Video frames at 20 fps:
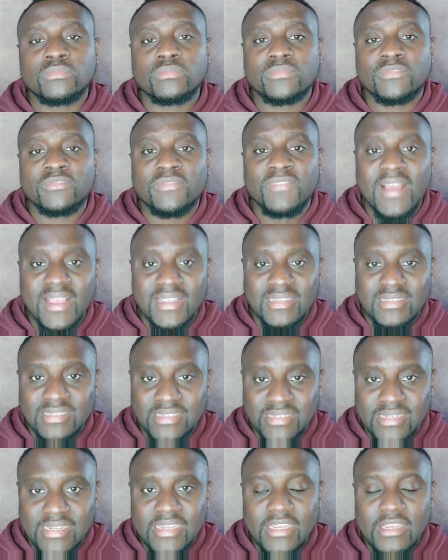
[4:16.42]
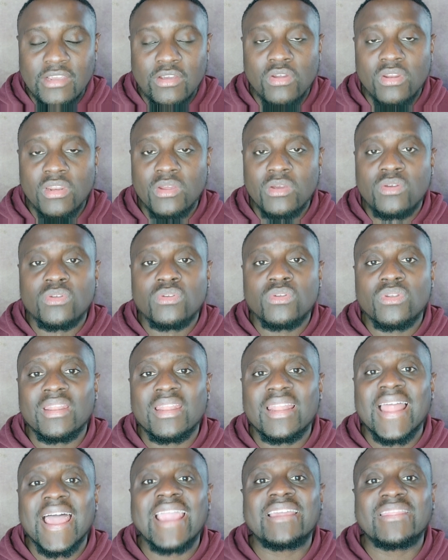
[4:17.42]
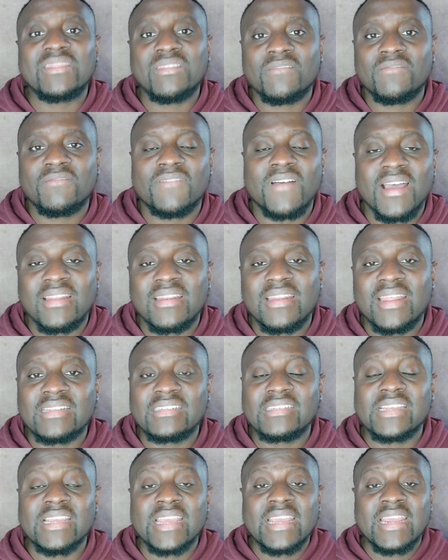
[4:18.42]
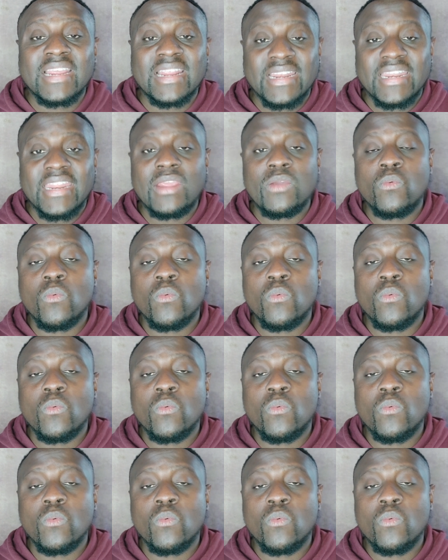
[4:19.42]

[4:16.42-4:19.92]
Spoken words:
fancy, or they're going to like the fact that they